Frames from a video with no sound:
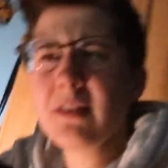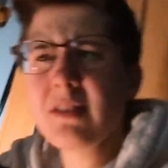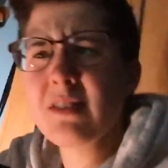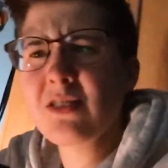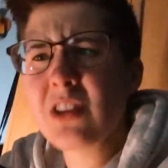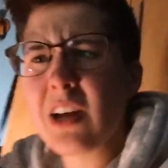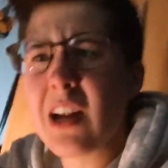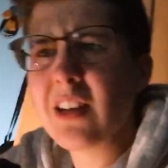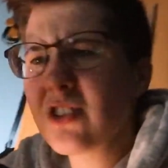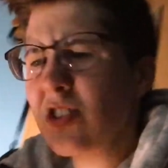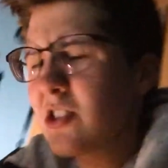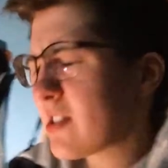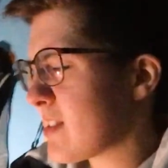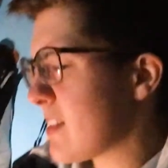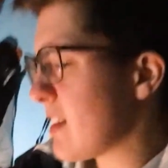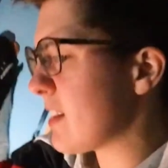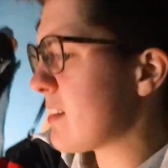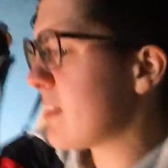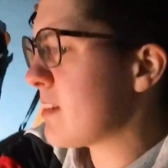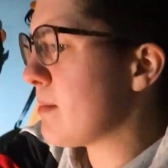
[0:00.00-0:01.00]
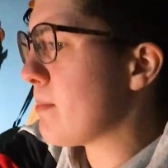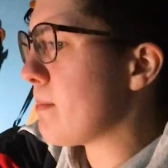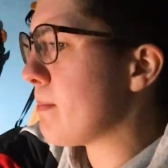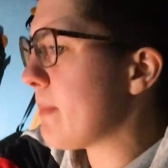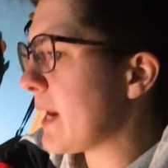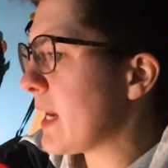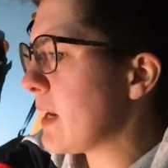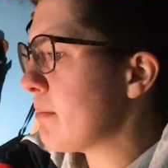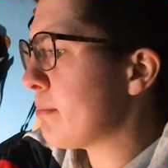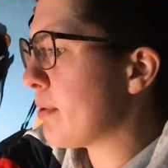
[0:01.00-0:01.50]
this challenge is that the
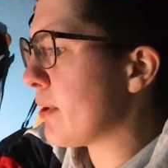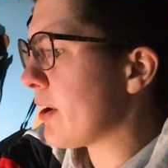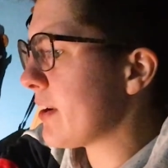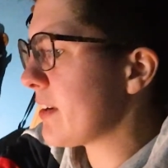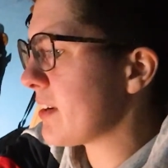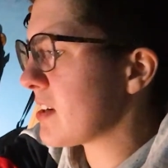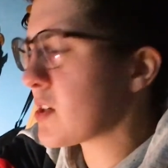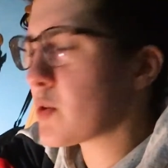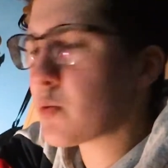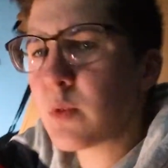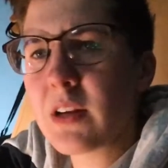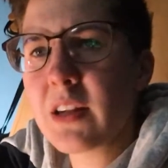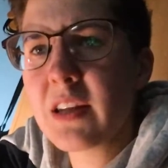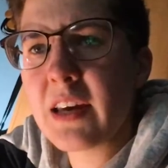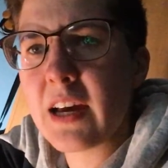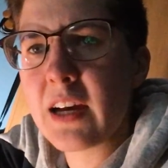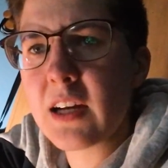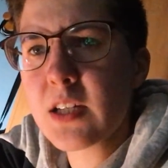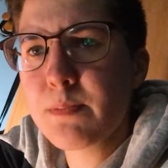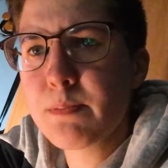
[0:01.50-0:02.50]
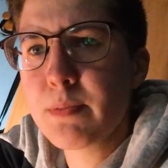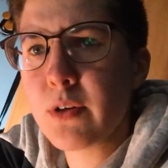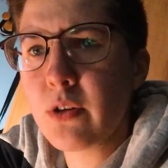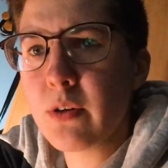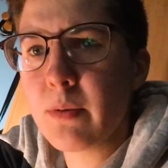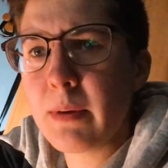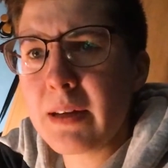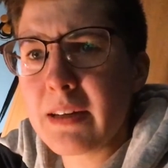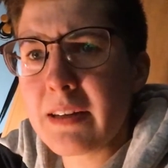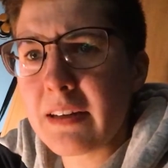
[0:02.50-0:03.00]
main part is really
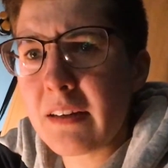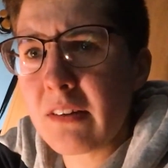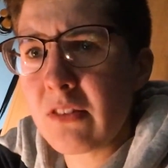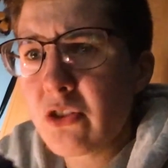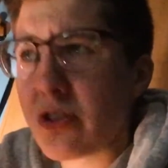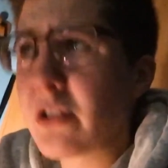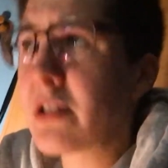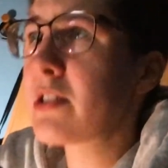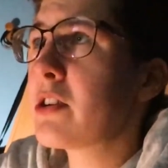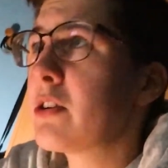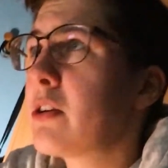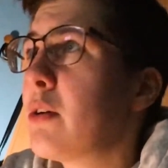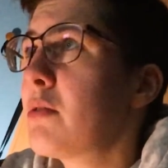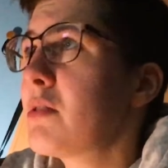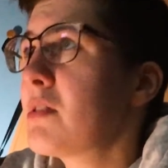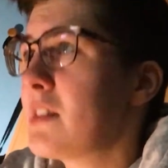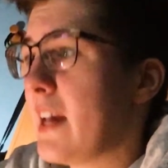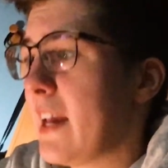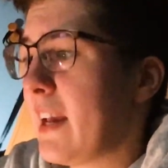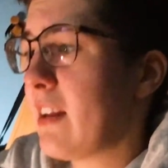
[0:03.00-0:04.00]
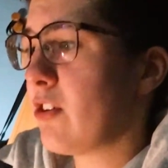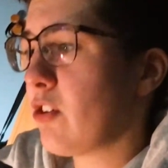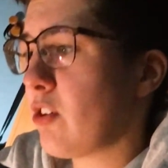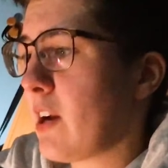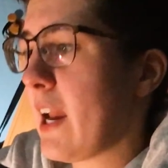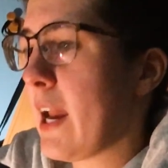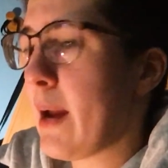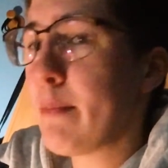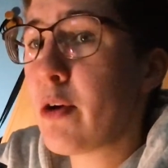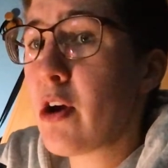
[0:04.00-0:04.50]
experimenting. Just, you know, take your
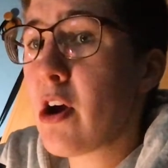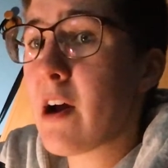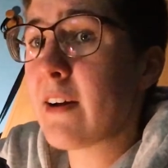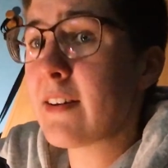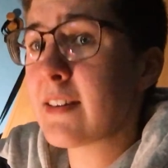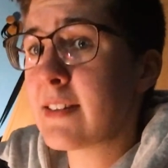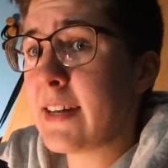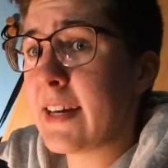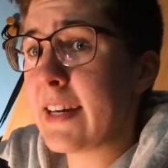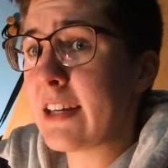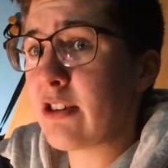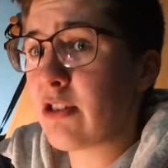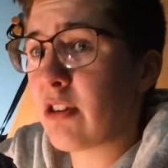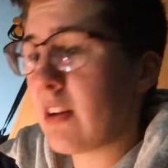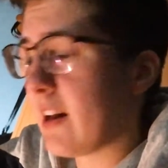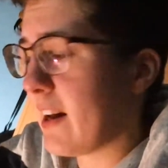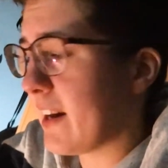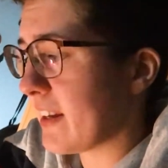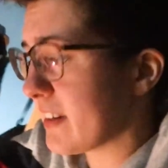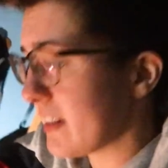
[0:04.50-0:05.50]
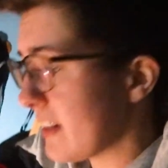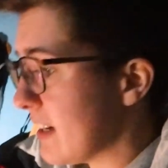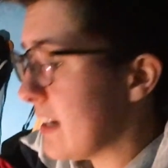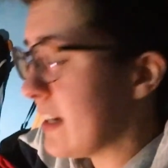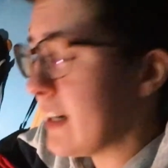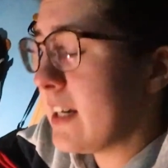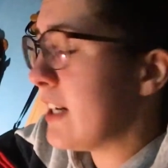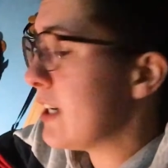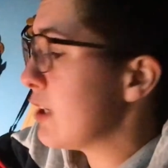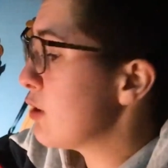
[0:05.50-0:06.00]
camera, take your light.
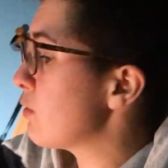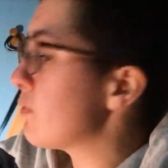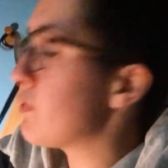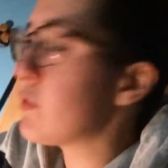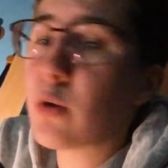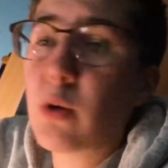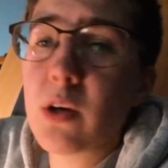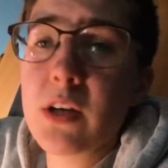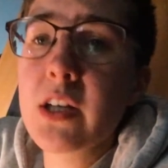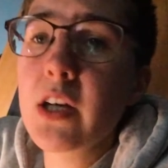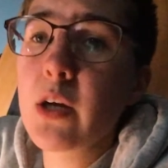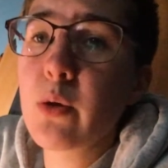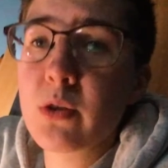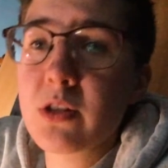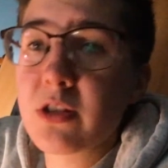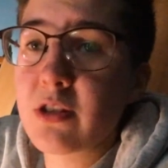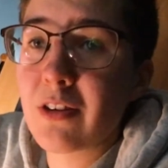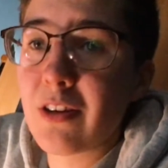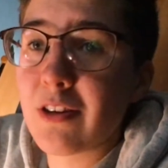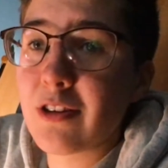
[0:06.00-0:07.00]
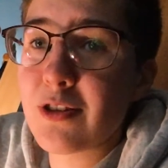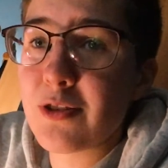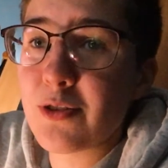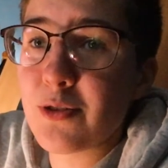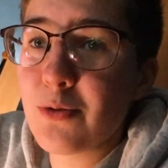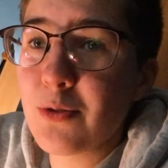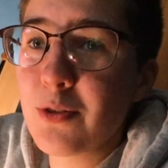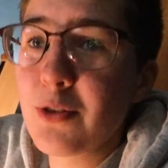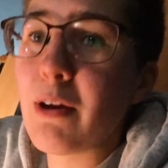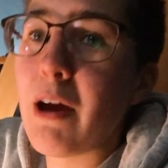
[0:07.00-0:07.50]
You have no idea what you're gonna
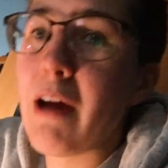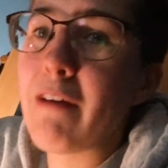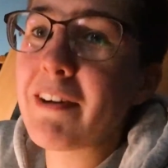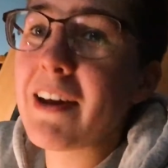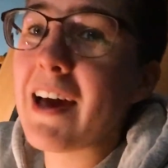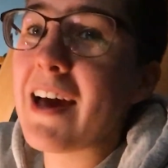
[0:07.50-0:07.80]
do. You have an